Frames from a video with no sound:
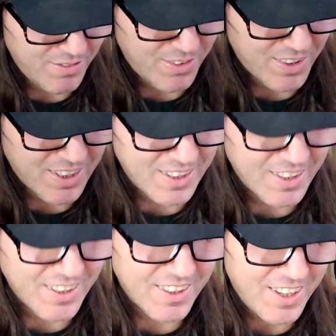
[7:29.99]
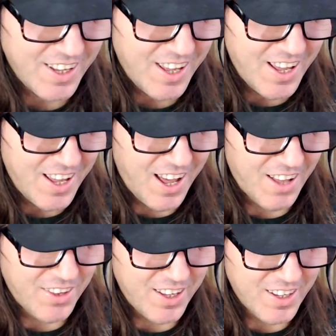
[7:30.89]
Fucking... How
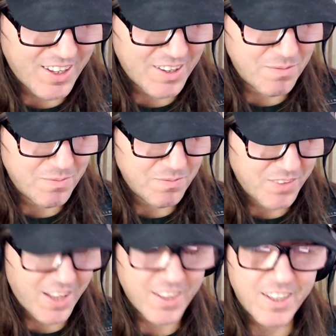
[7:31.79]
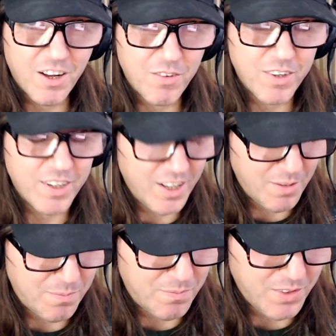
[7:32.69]
they covered it
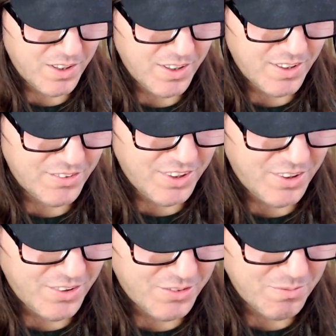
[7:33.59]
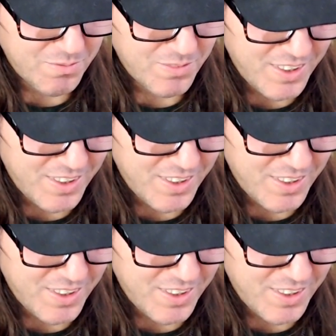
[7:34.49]
up. You know, some...